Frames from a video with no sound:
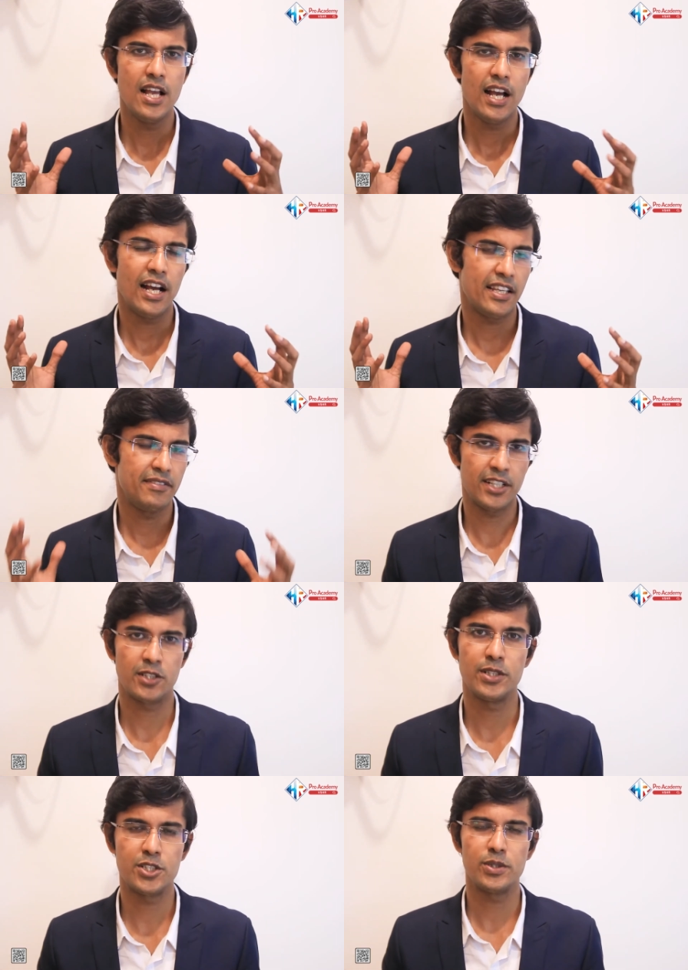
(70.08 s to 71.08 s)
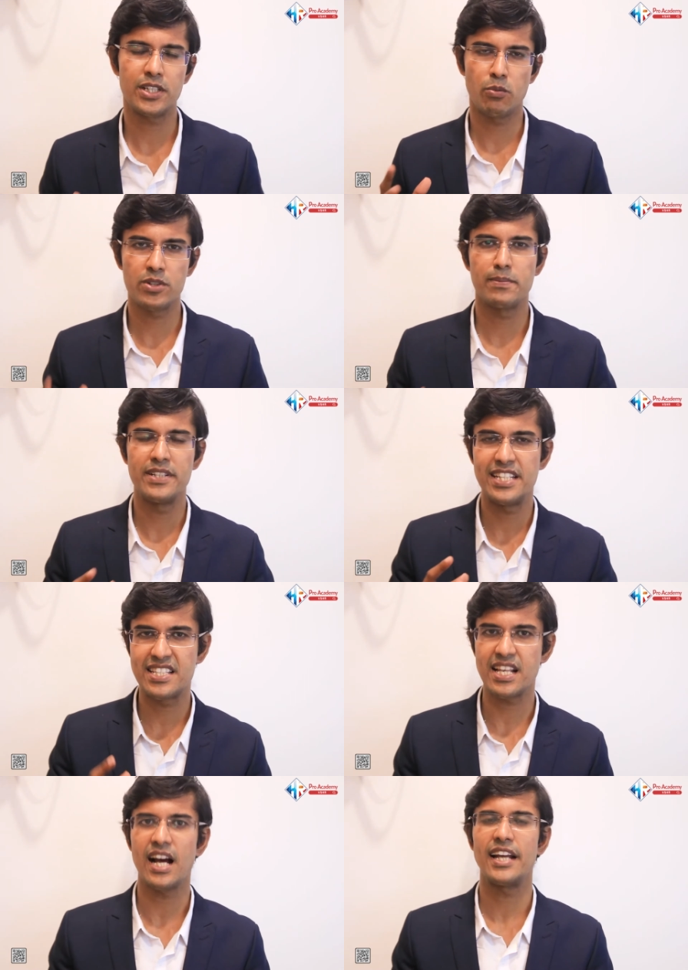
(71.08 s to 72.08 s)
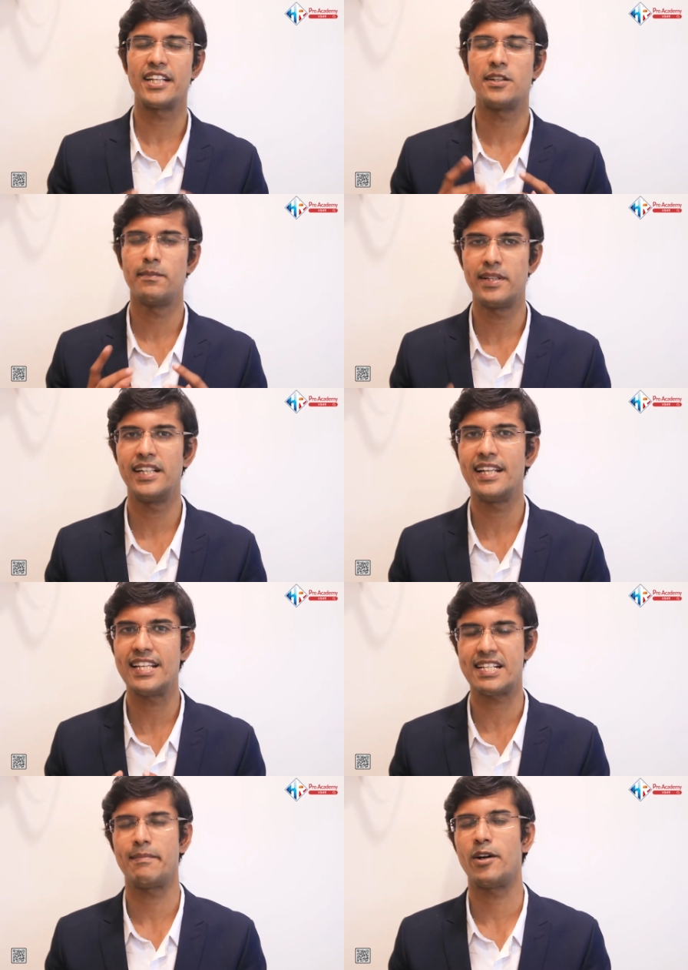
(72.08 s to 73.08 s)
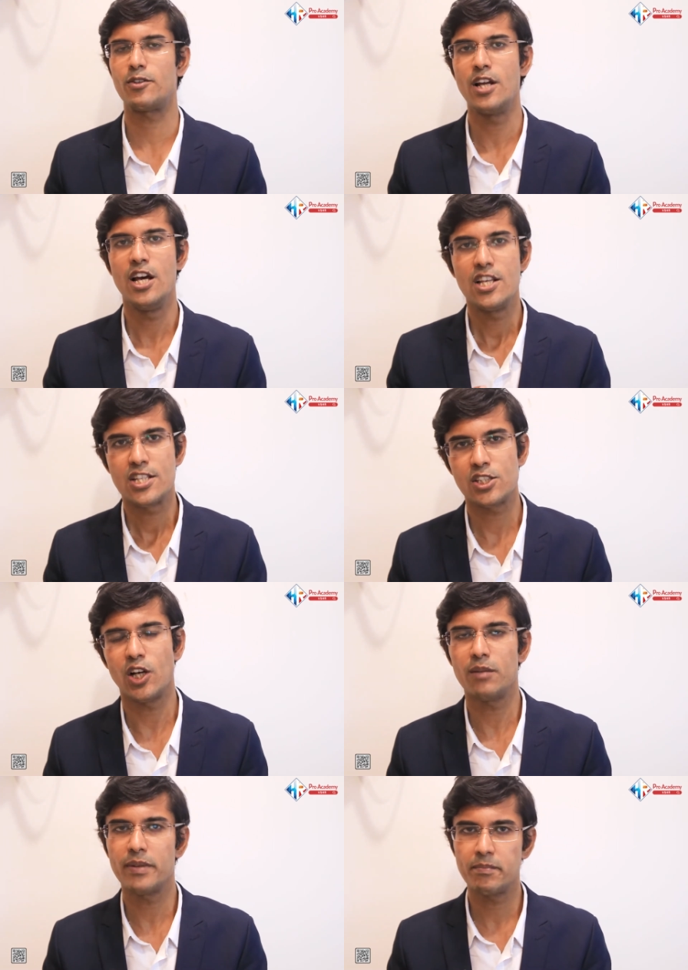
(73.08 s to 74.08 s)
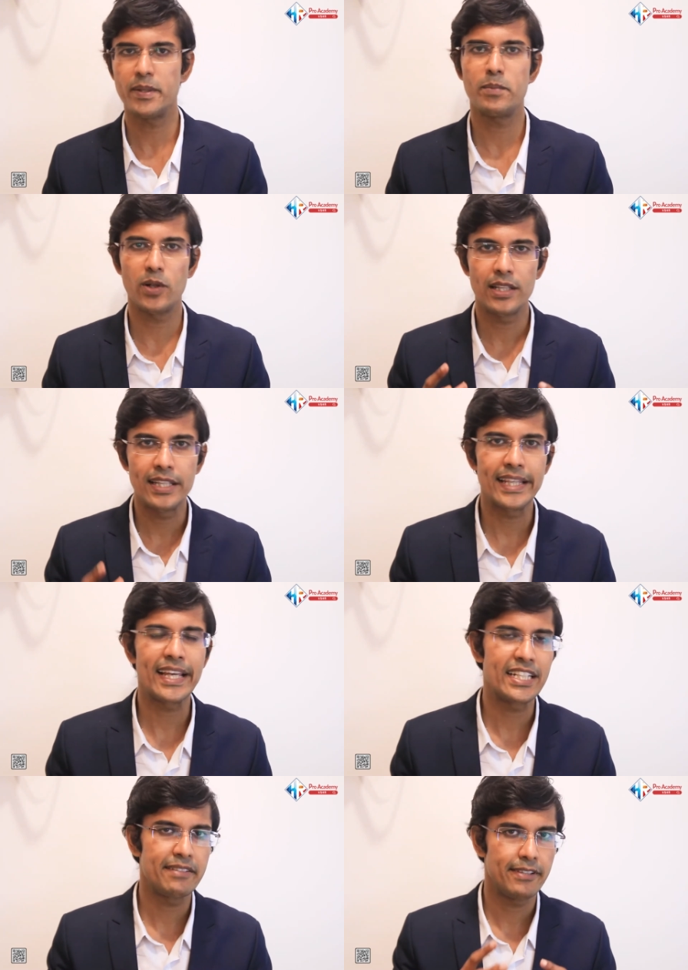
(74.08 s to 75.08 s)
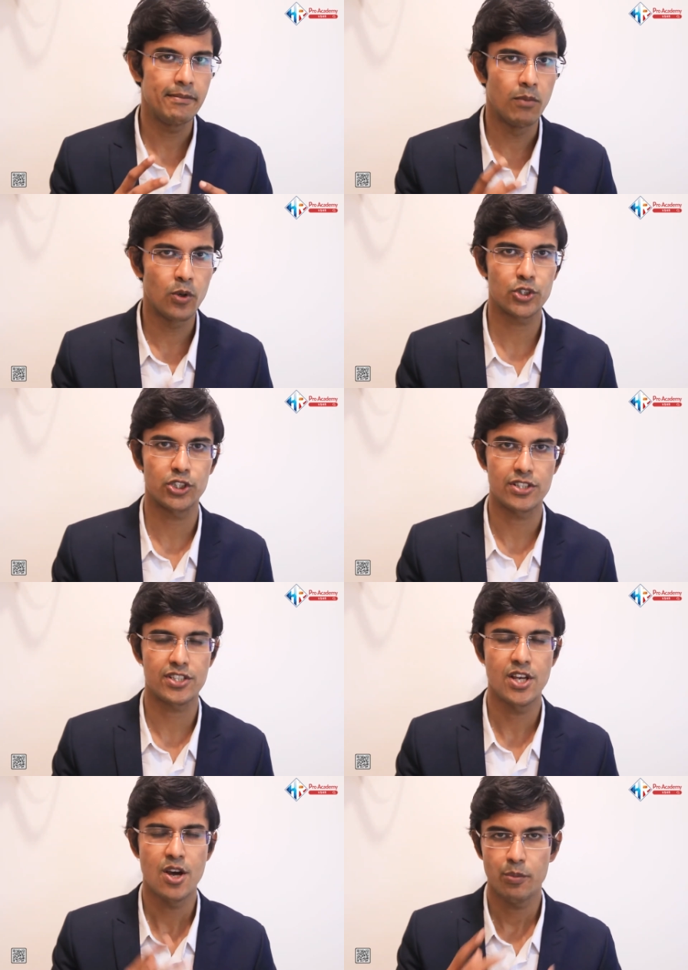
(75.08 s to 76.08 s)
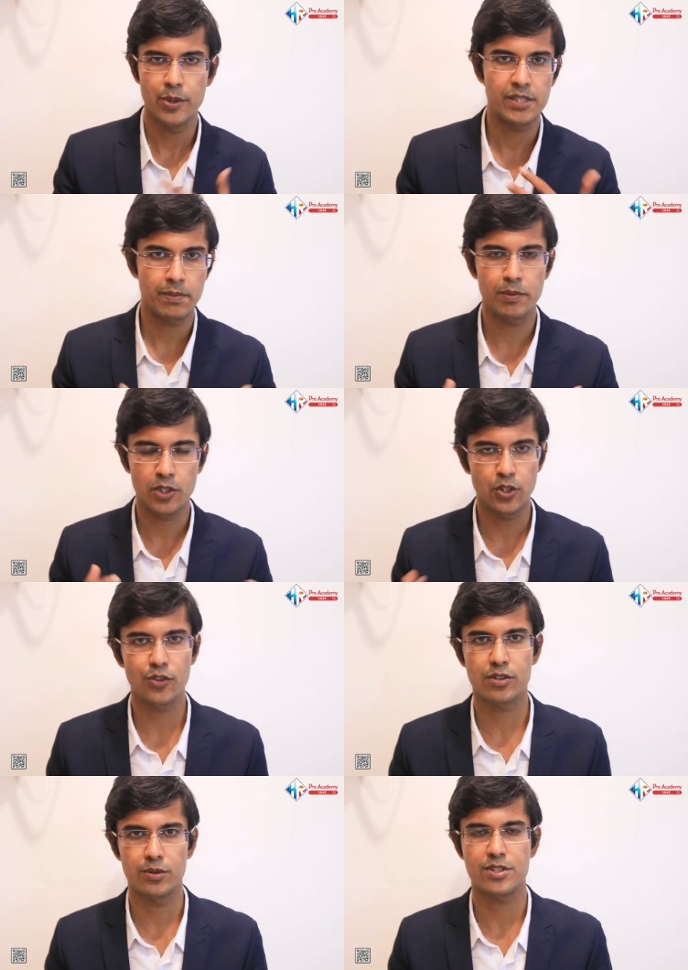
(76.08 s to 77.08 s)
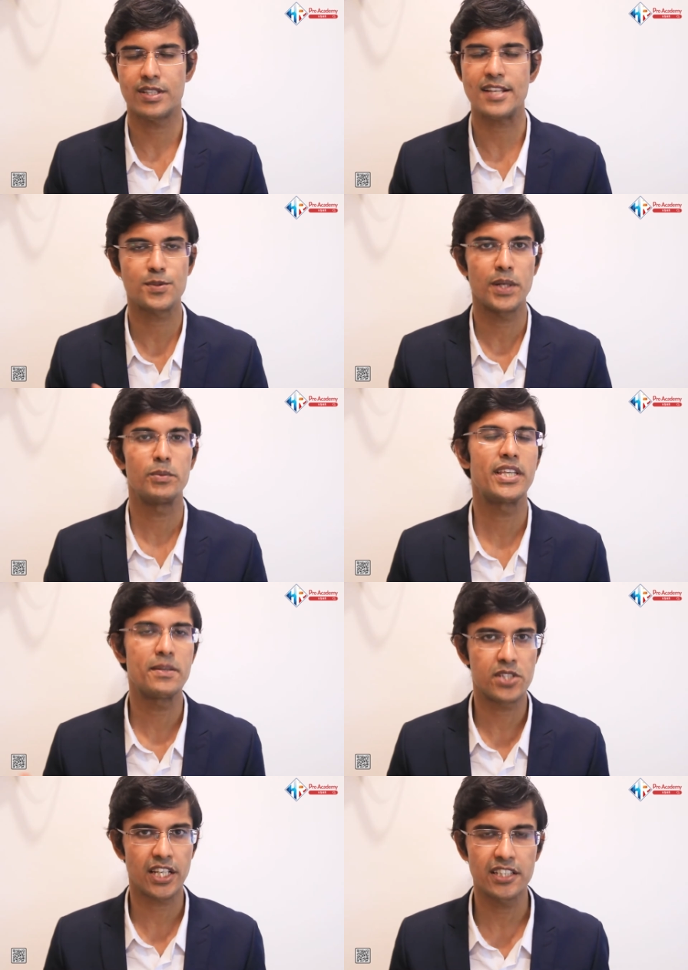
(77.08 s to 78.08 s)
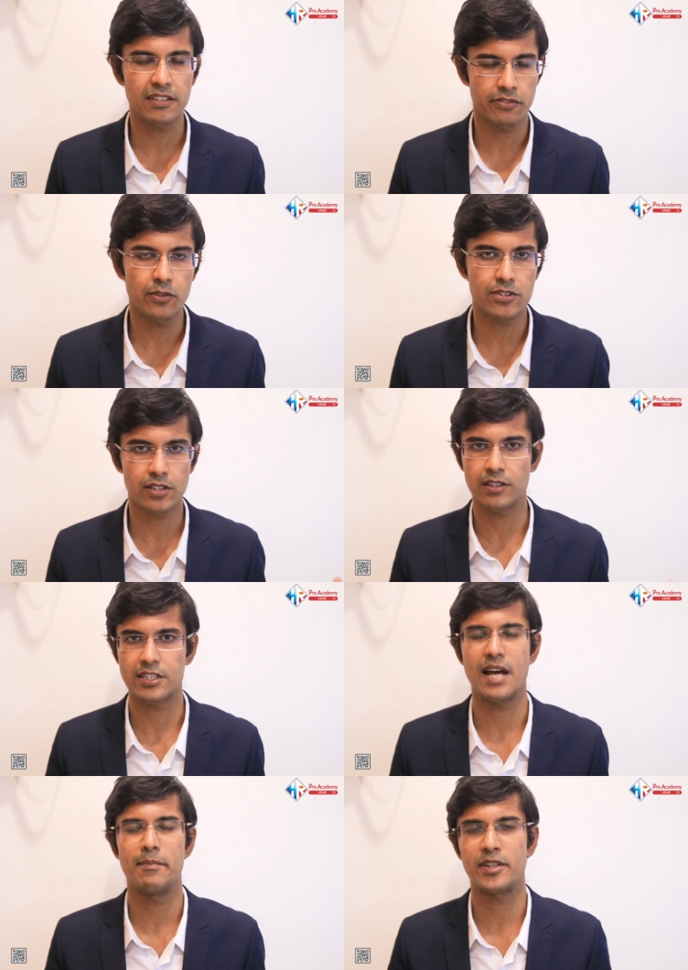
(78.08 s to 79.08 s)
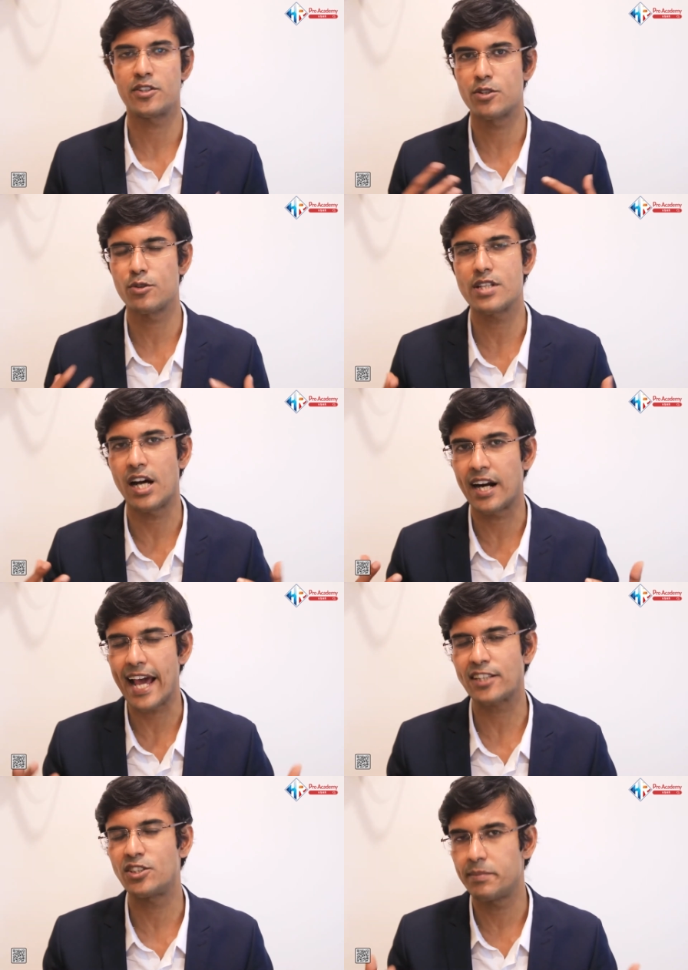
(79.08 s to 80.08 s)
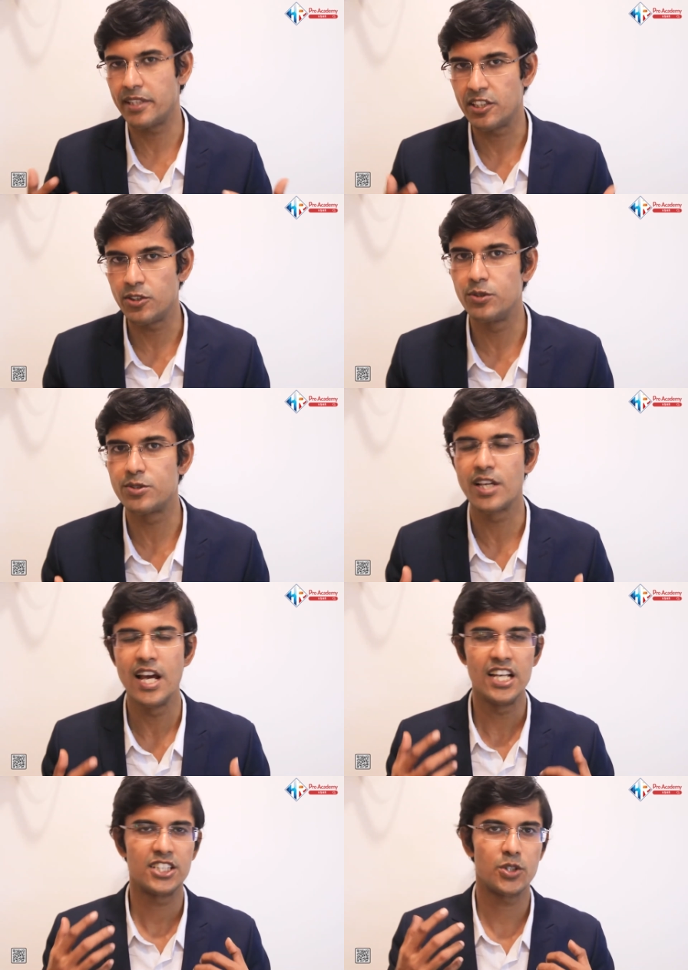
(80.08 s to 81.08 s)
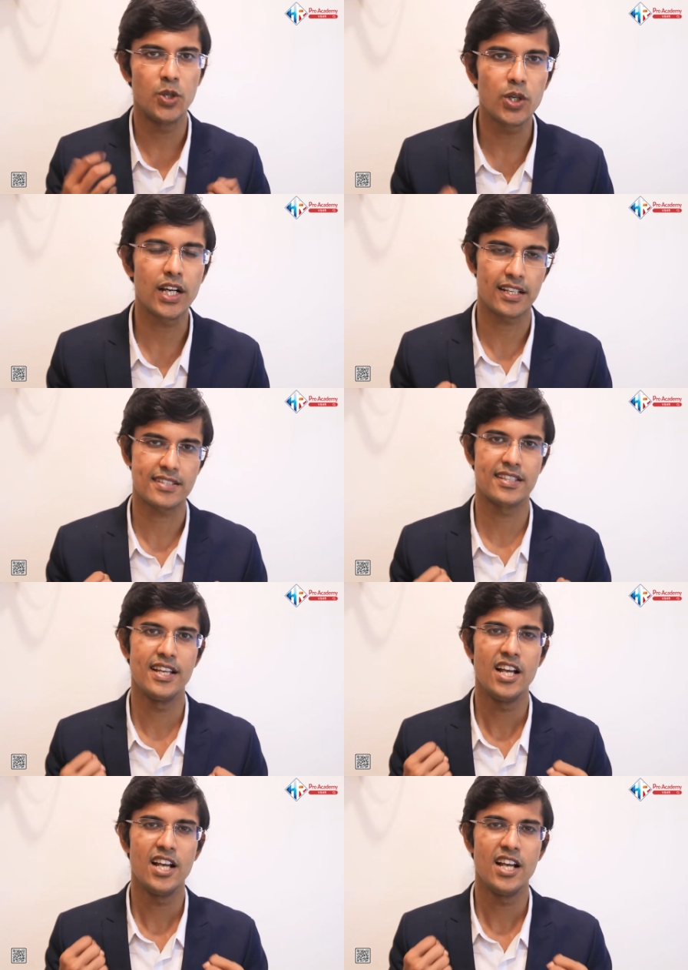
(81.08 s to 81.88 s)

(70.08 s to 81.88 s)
even including Twitter, was been designed completely is about solving people negative emotions which people go through. So that's why we keep checking the phones all the time, because those are actually being used to hook us